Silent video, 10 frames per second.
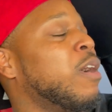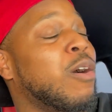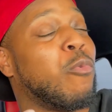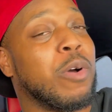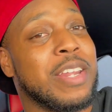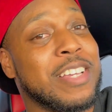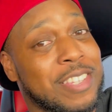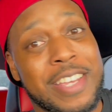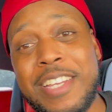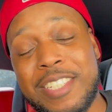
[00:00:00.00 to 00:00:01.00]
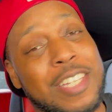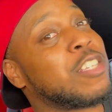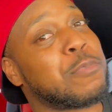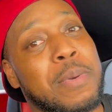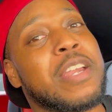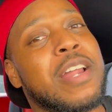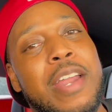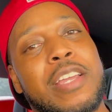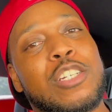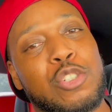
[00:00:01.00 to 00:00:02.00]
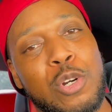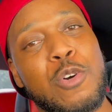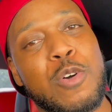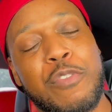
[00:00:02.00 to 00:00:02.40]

when these things get to spinning out of control,